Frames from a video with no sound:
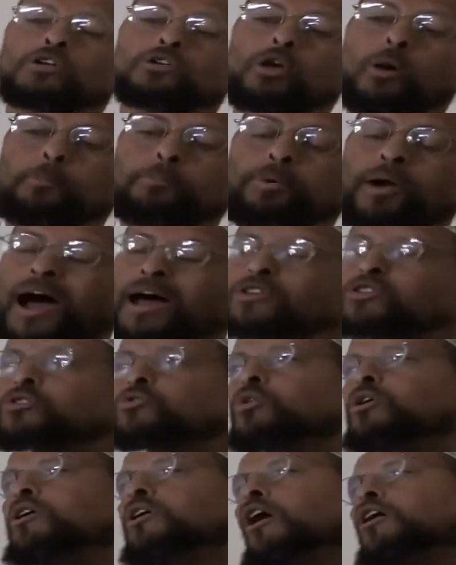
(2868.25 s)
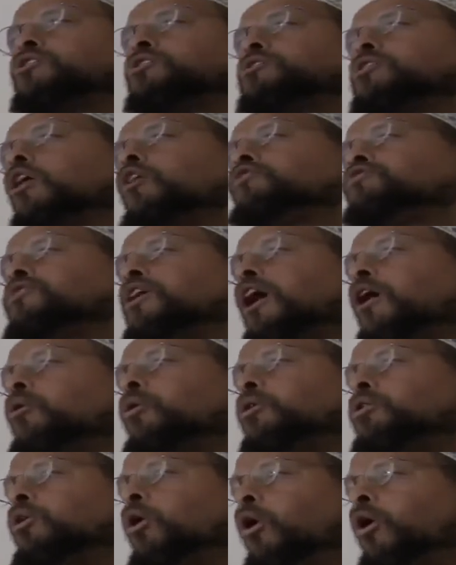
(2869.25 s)
to prostrate ourselves to
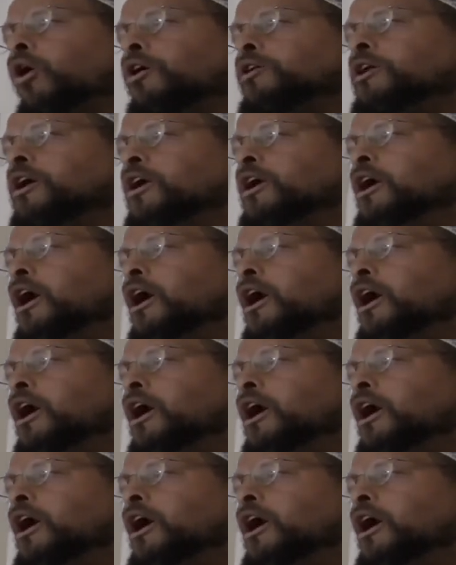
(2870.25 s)
our Lord.